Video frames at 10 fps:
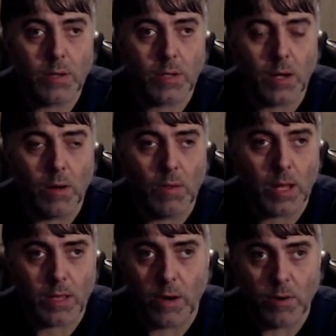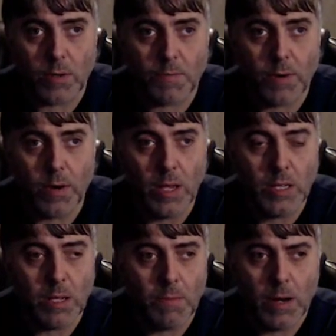So that there is pretty
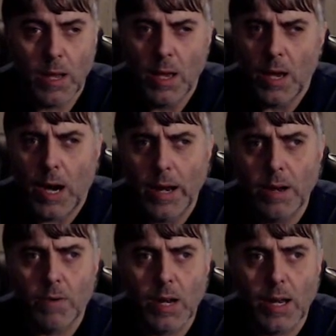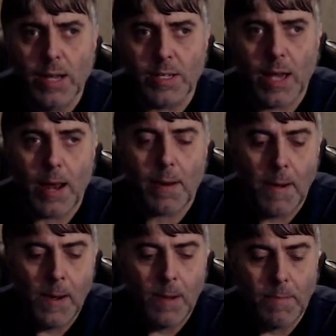easy, but I didn't realize that,
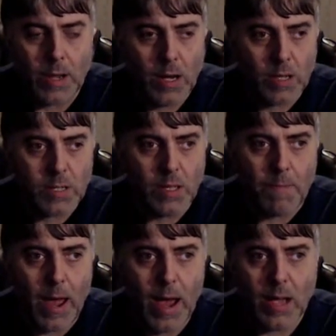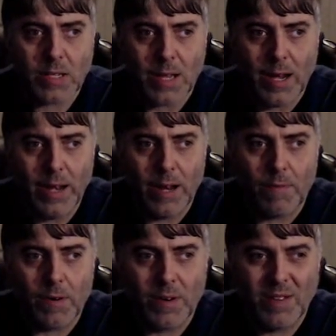because in the past I
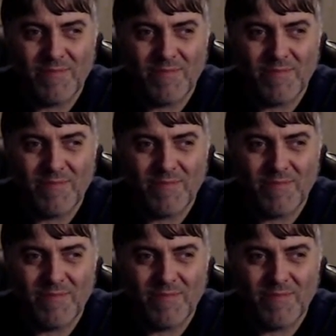never